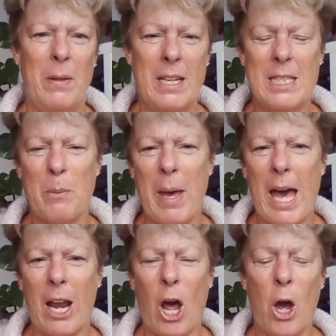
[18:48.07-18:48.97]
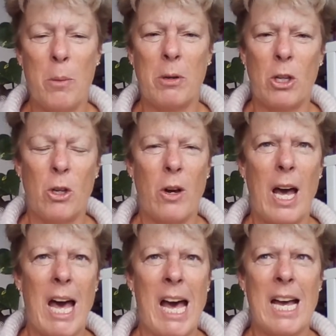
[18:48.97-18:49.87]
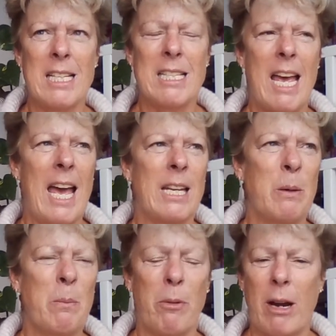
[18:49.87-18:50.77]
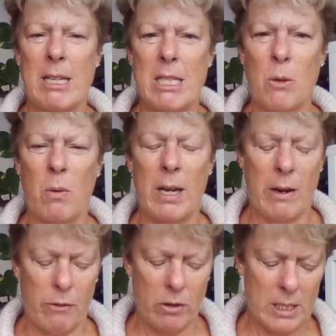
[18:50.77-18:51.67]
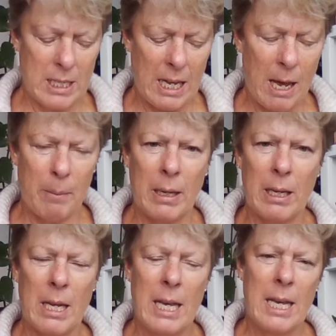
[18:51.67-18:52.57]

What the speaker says: It's about opening your heart and embracing whatever is coming.